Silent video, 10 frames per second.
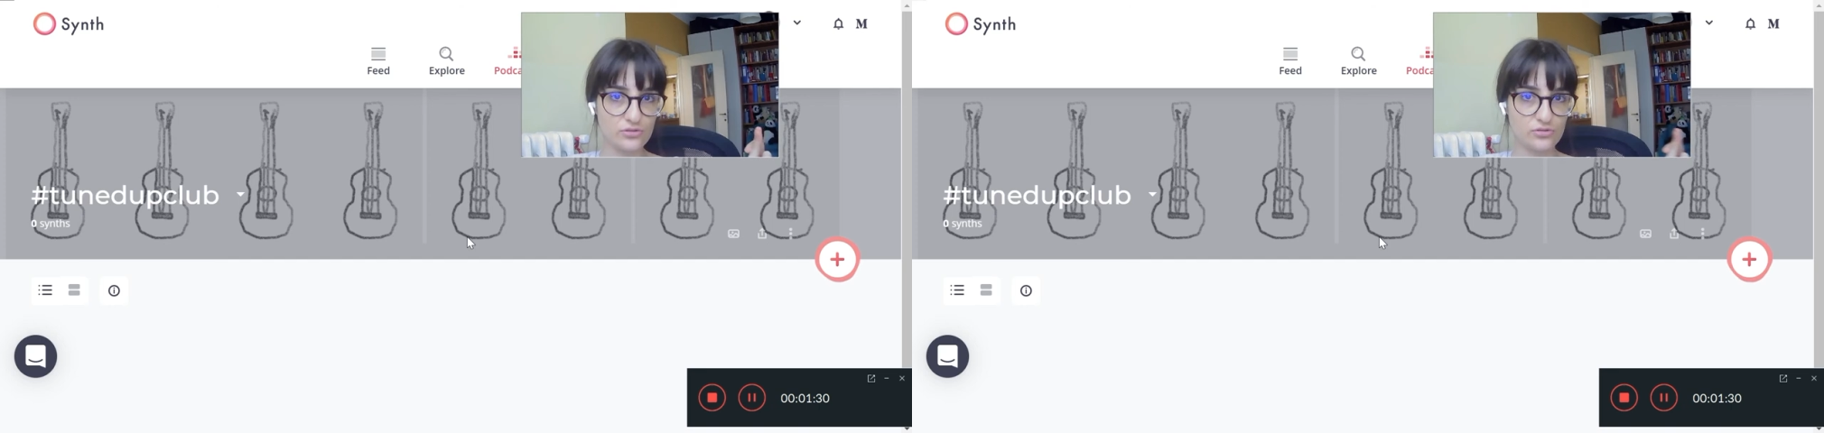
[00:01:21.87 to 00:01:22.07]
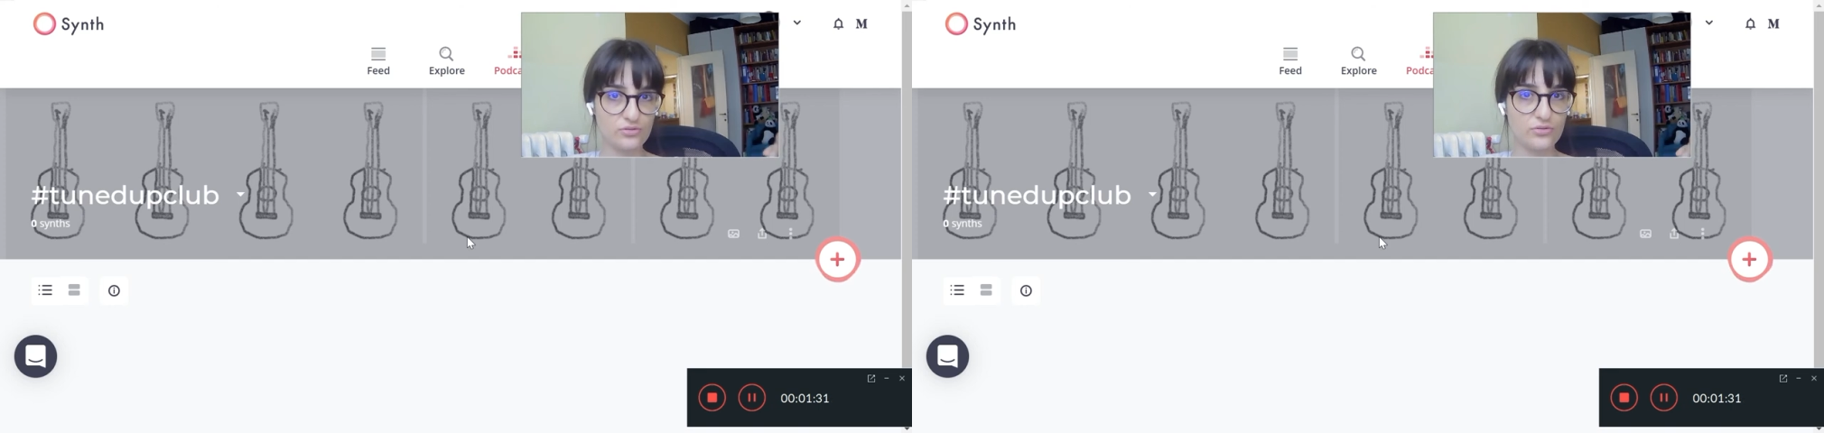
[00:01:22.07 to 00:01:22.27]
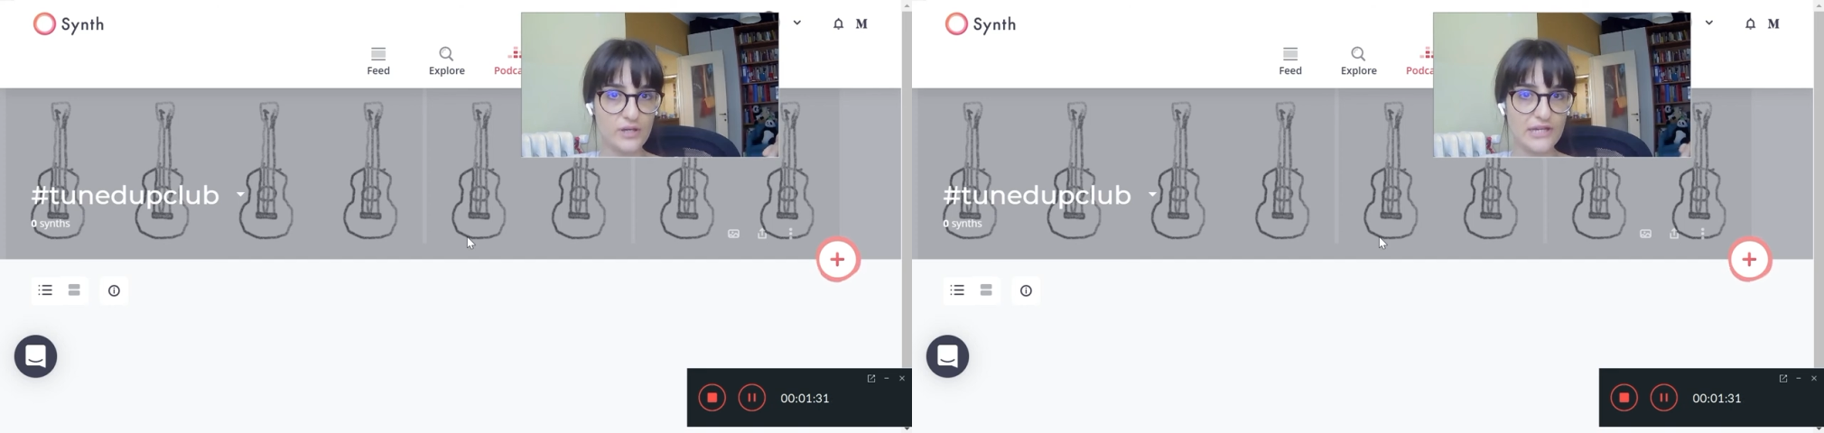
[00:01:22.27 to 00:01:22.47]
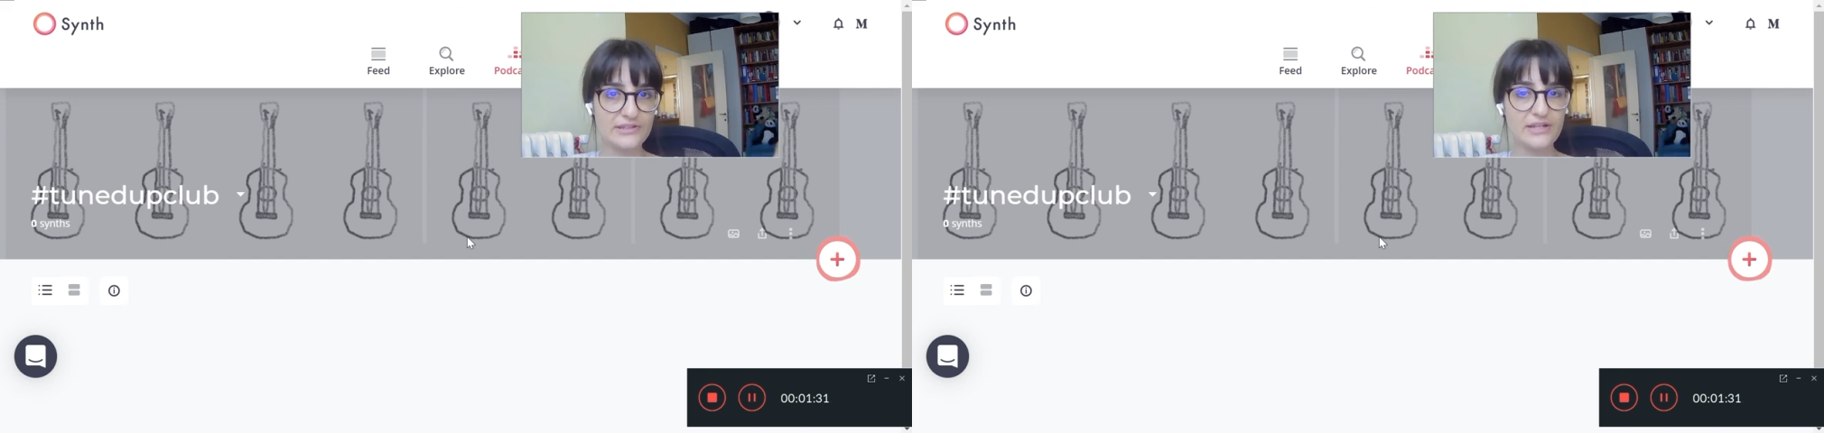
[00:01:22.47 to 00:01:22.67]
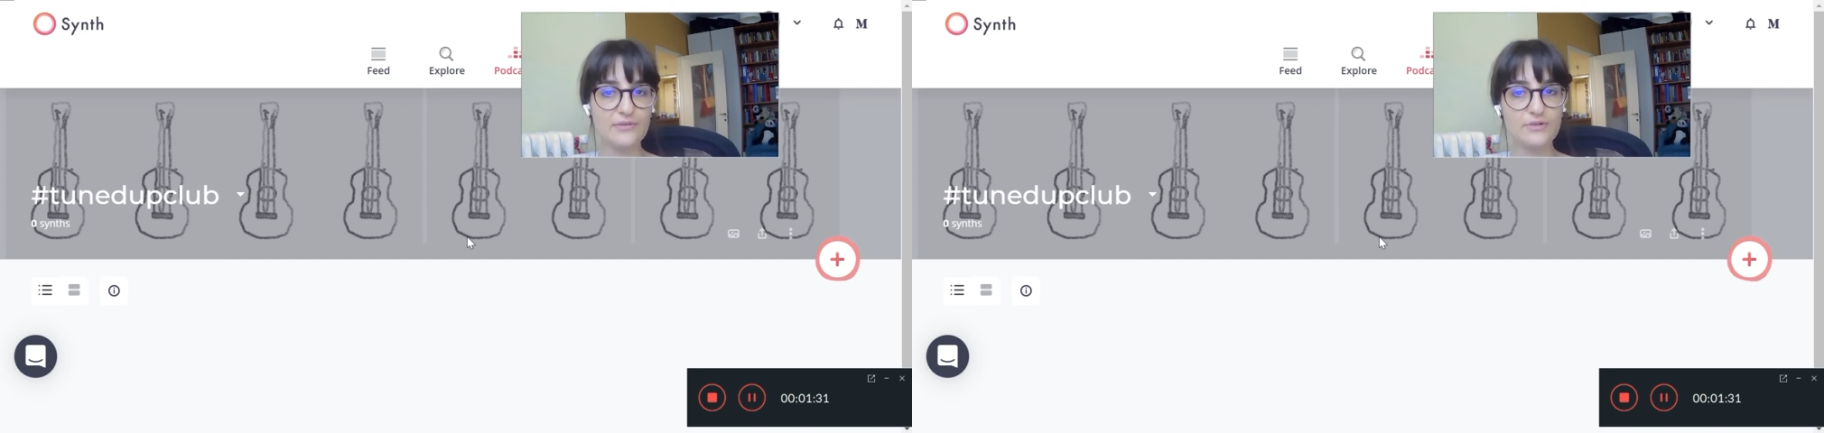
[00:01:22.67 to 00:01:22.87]
to it
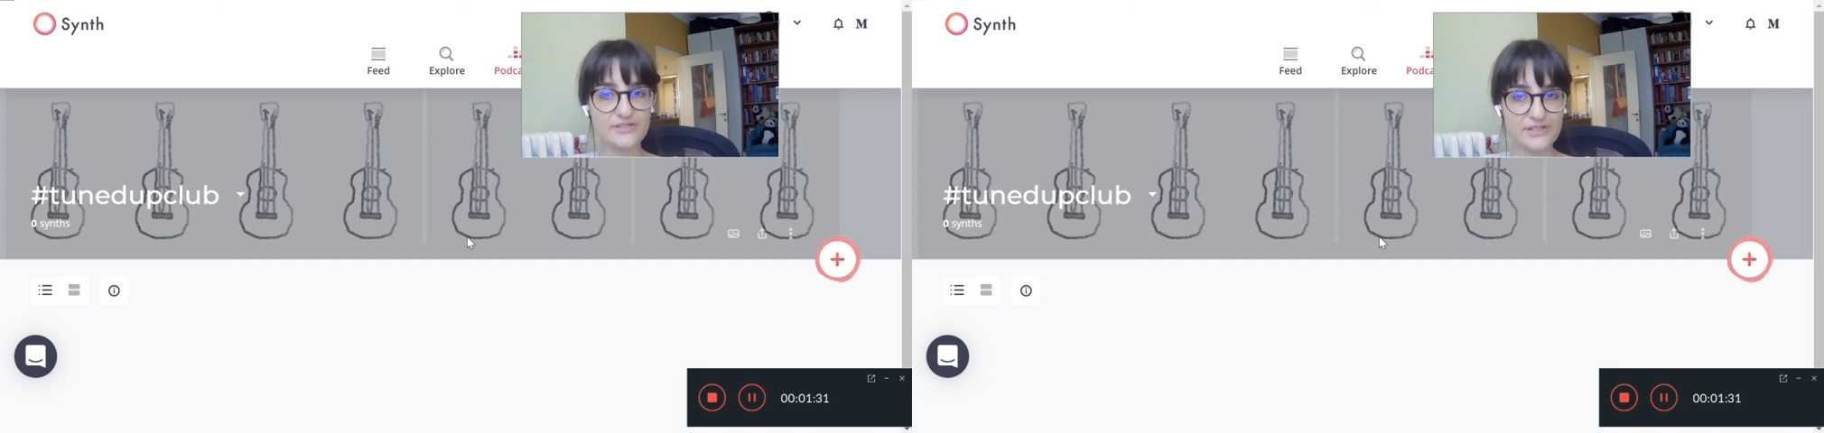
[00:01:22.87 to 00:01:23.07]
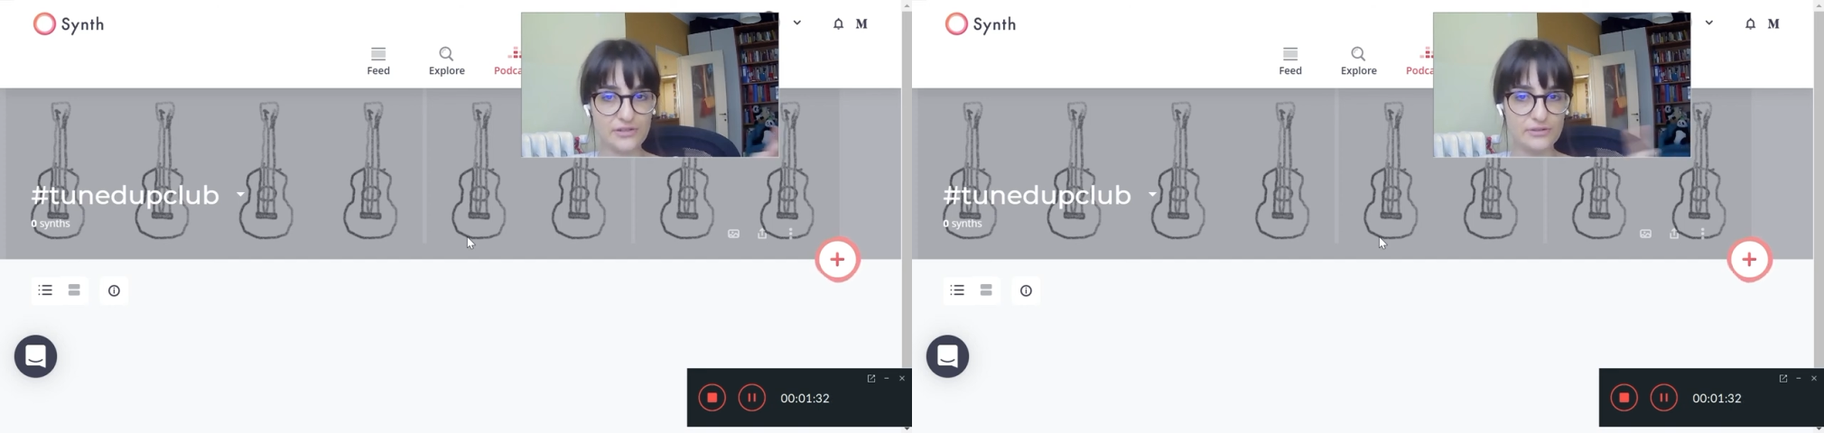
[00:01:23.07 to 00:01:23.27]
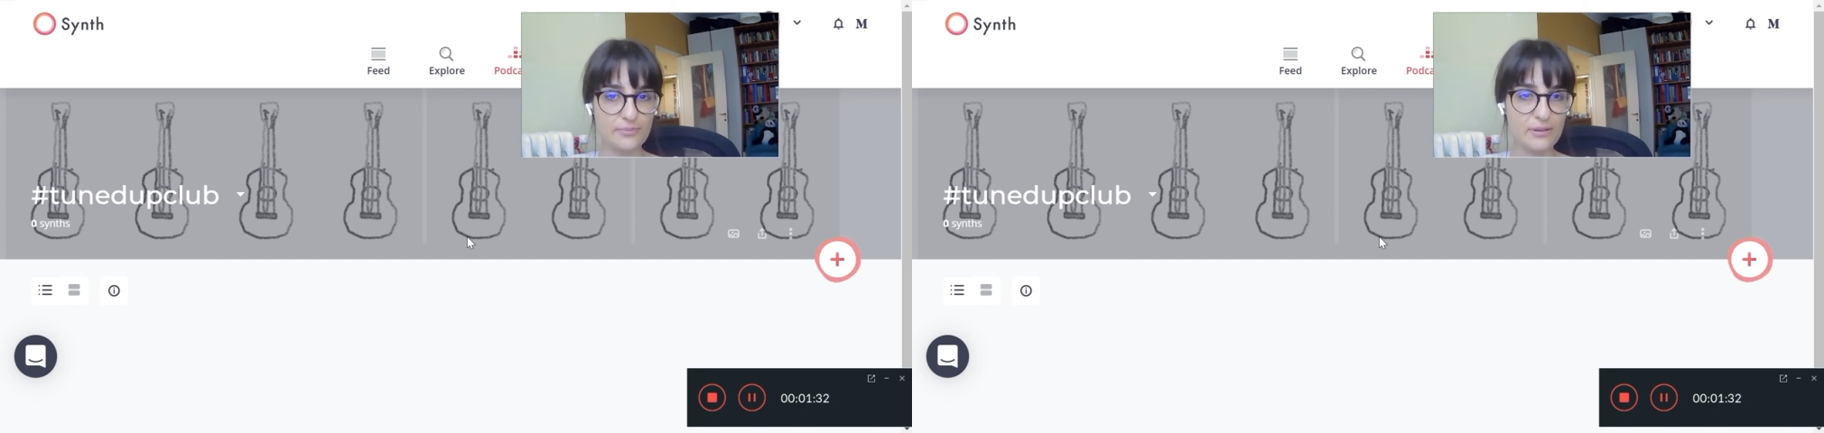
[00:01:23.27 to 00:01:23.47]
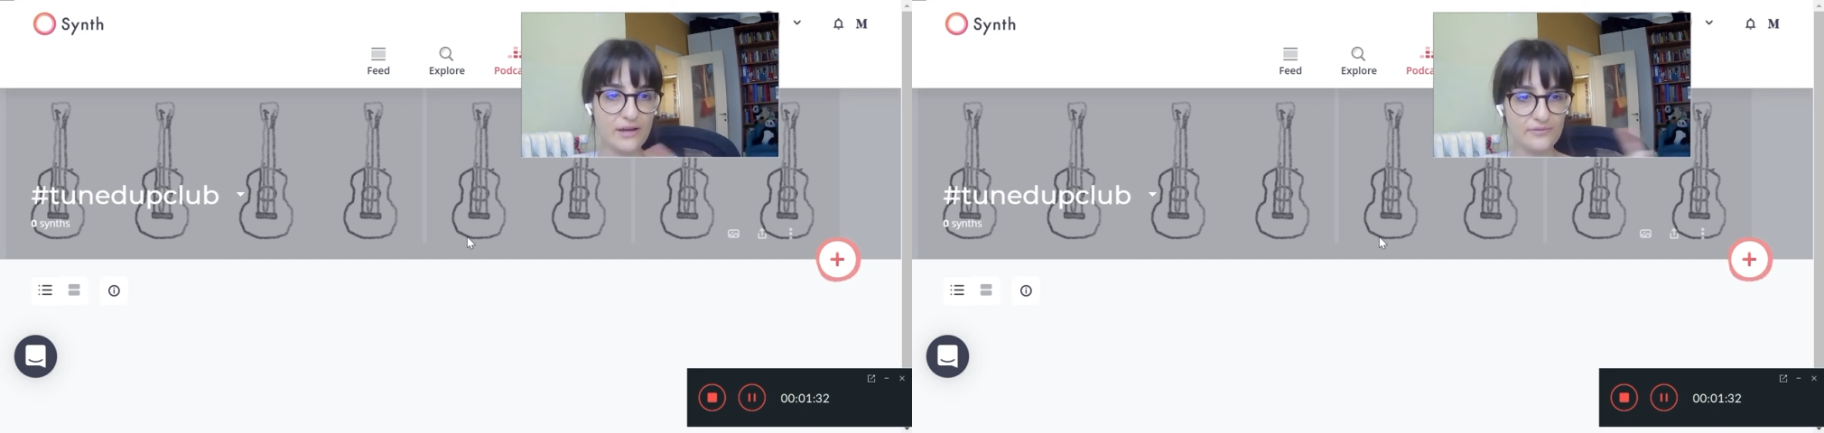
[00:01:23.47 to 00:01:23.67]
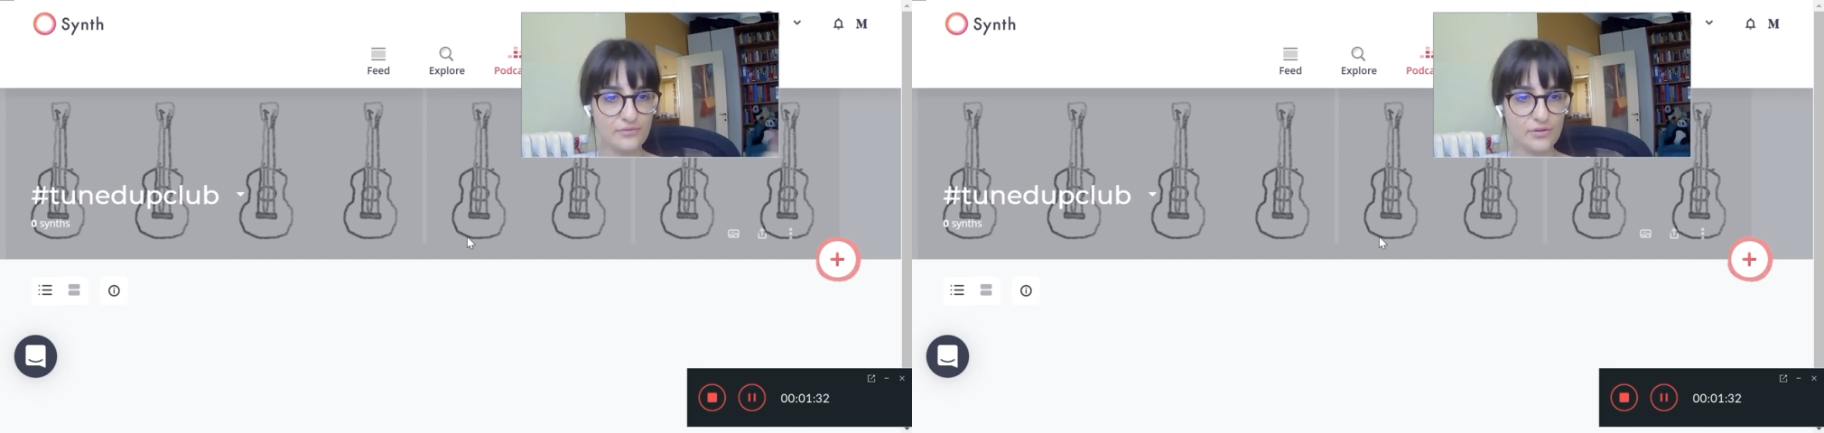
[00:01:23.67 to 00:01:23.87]
and it will stay on the
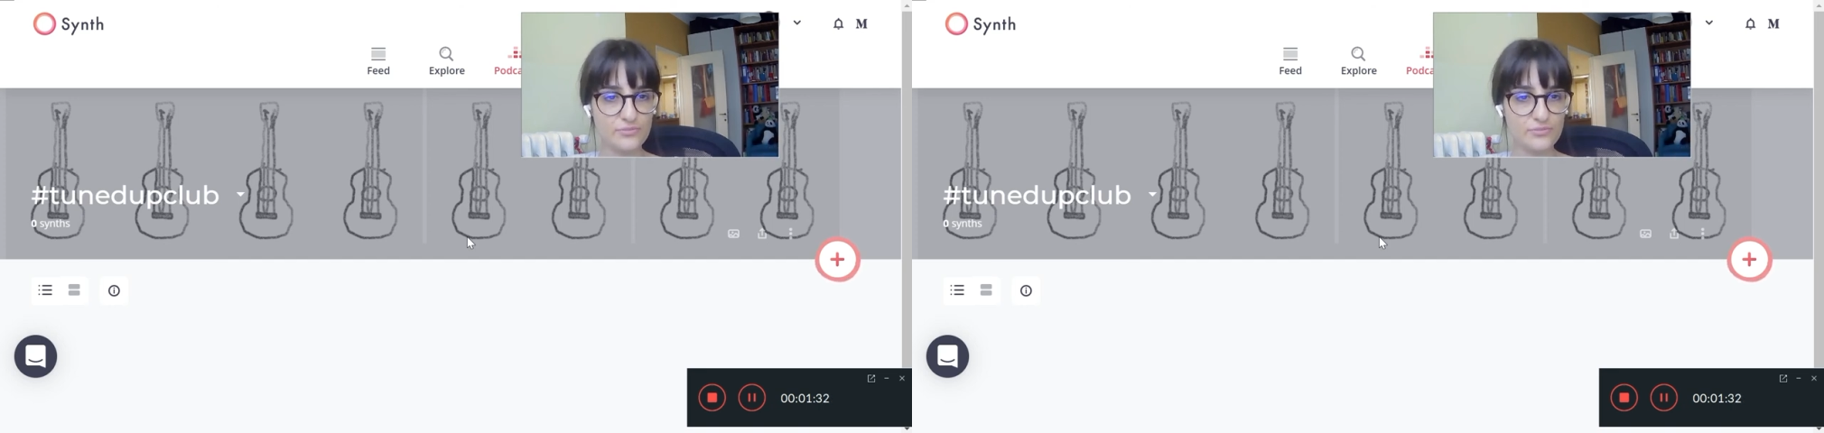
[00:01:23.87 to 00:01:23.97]
platform.